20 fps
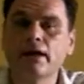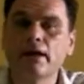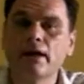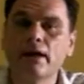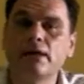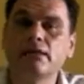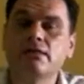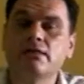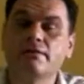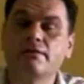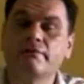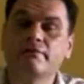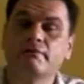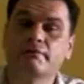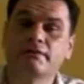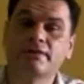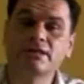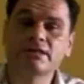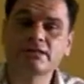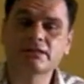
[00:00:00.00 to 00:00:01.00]
In the
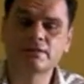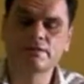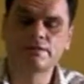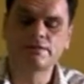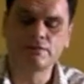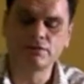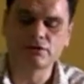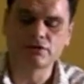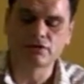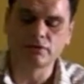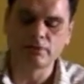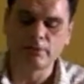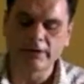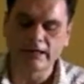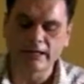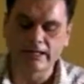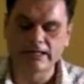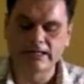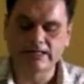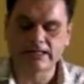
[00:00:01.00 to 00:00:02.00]
distant future, we
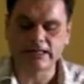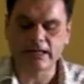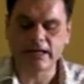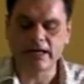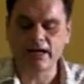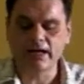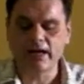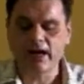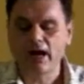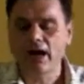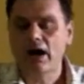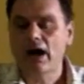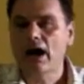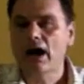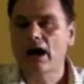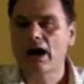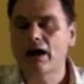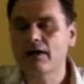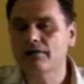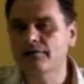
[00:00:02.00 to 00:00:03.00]
can say,
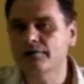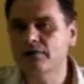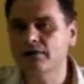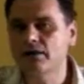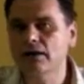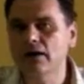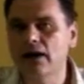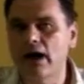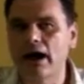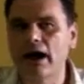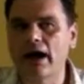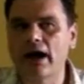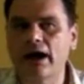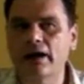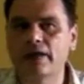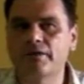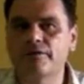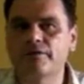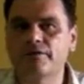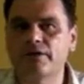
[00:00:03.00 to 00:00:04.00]
after
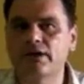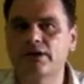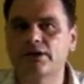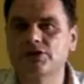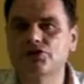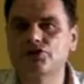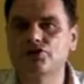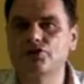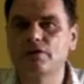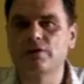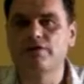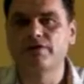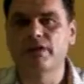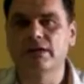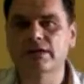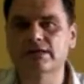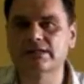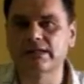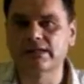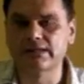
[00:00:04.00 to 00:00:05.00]
I finish
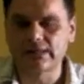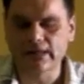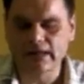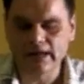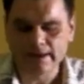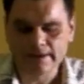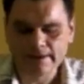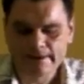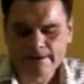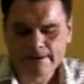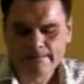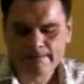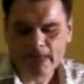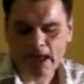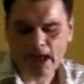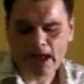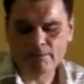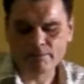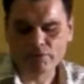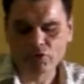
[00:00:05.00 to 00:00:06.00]
university,
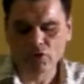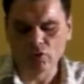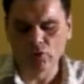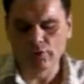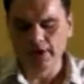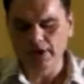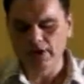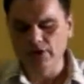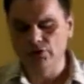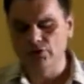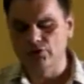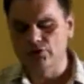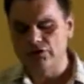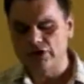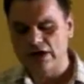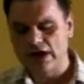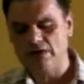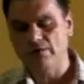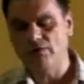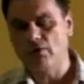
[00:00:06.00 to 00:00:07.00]
I'm going to
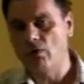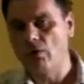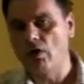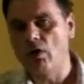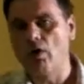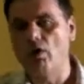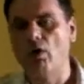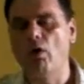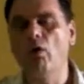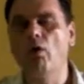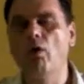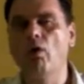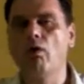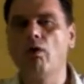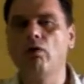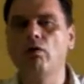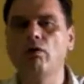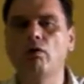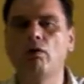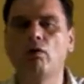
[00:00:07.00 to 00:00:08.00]
travel
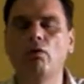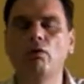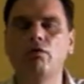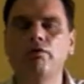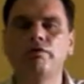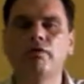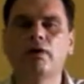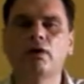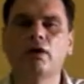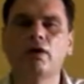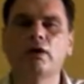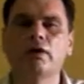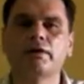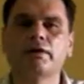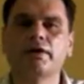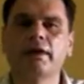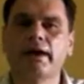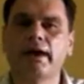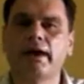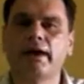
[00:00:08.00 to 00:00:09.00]
all over
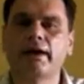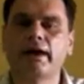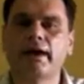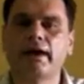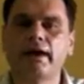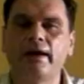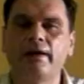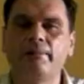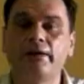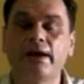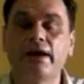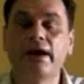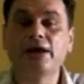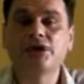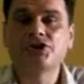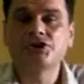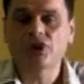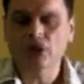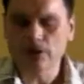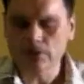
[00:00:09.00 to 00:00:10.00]

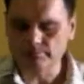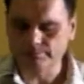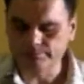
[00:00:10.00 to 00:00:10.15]
Asia.